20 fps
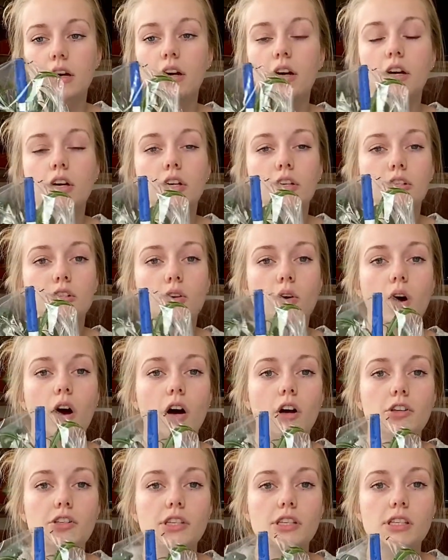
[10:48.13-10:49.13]
So
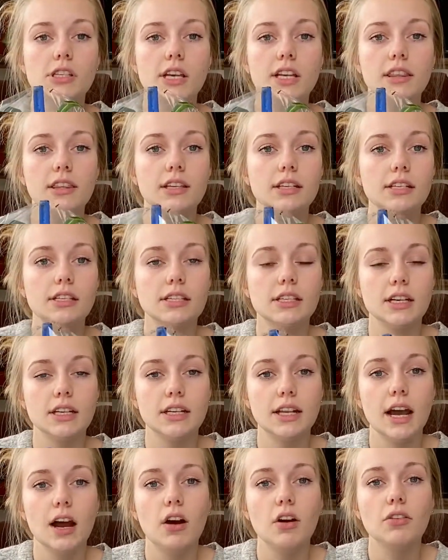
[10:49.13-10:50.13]
I'll just let this sit
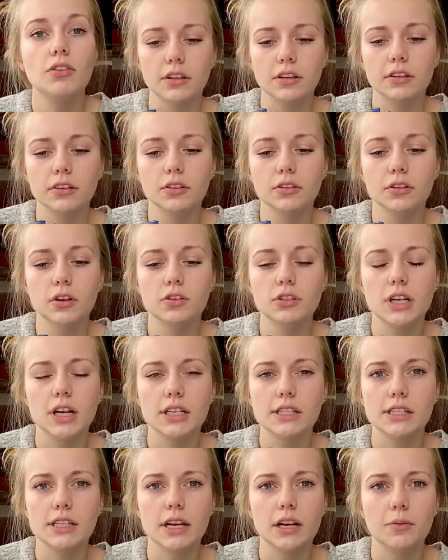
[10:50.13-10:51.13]
now. The
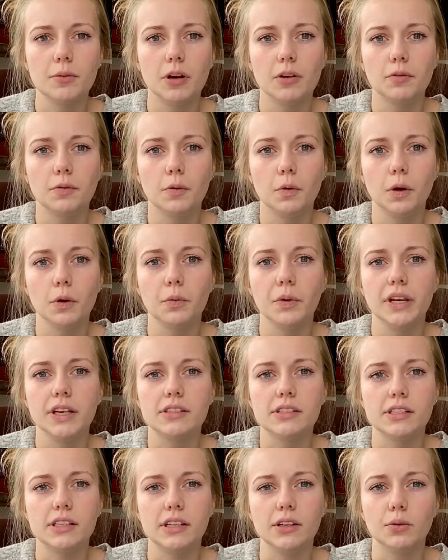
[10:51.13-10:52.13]
Crotons take about 4
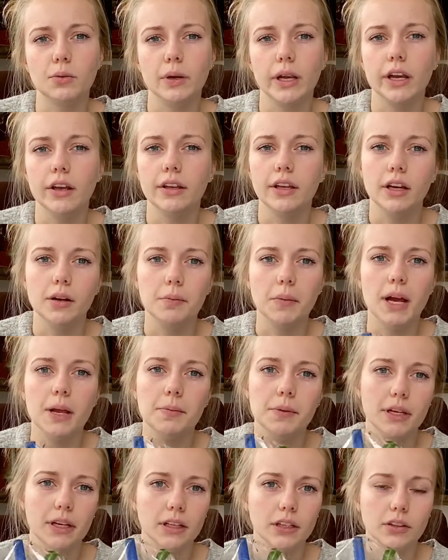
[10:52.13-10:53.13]
weeks. The Aralia might
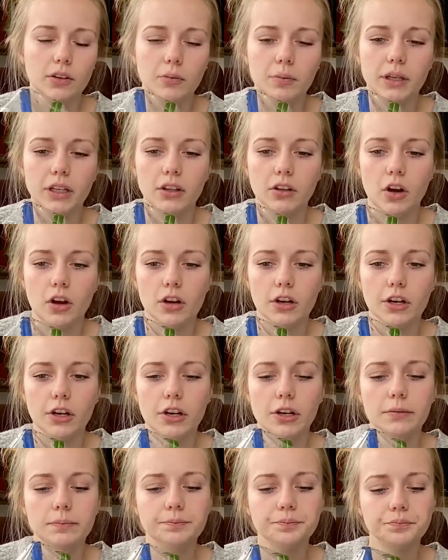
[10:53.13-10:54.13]
be a little bit
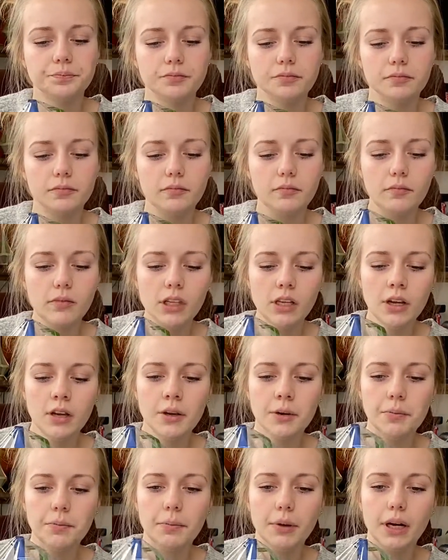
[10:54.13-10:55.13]
longer,
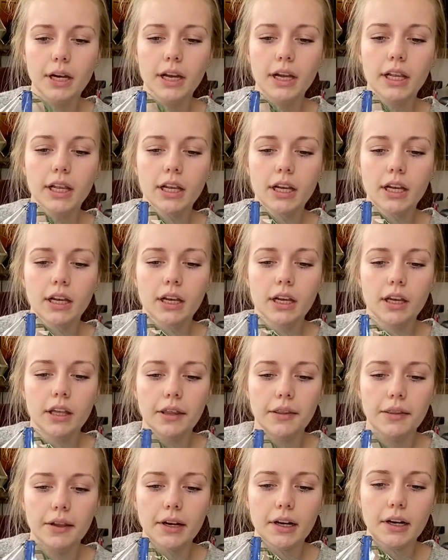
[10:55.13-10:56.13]
but
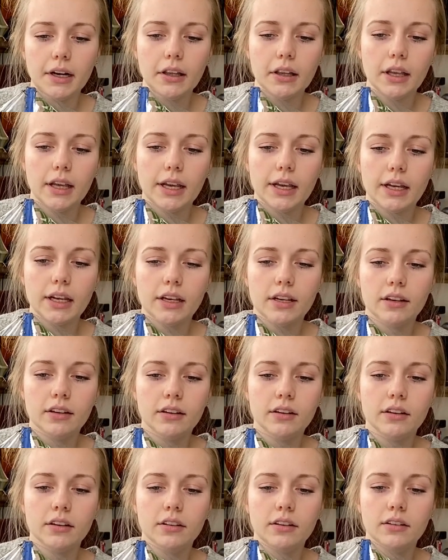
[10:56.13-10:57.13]
they're like,
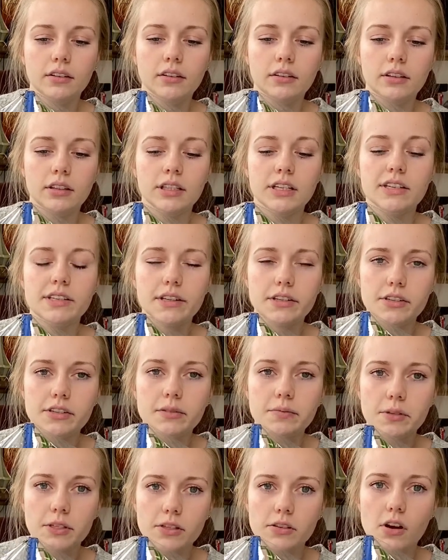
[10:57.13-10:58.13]
these are
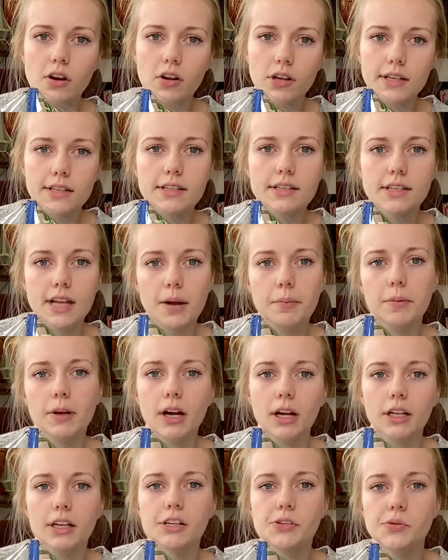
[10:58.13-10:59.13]
some solid stem
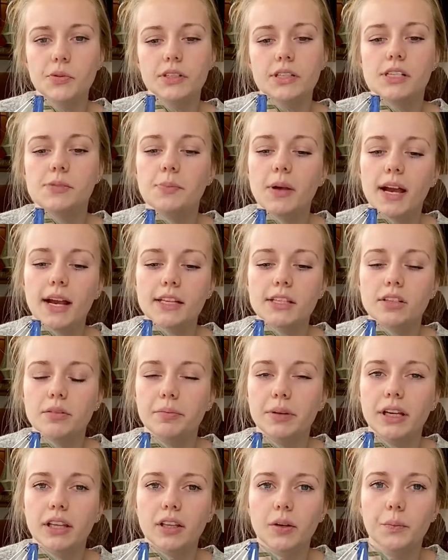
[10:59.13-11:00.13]
cuttings. When these plants are
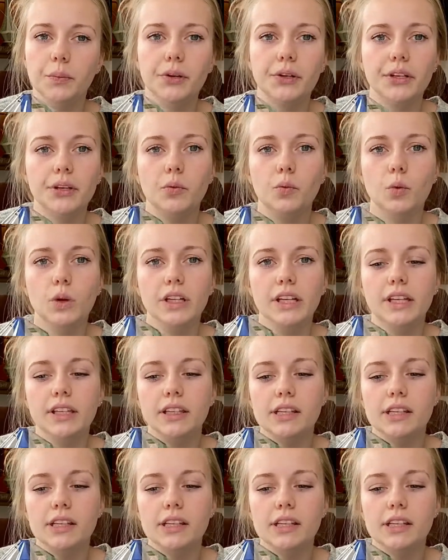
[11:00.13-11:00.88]
big, they're pretty woody.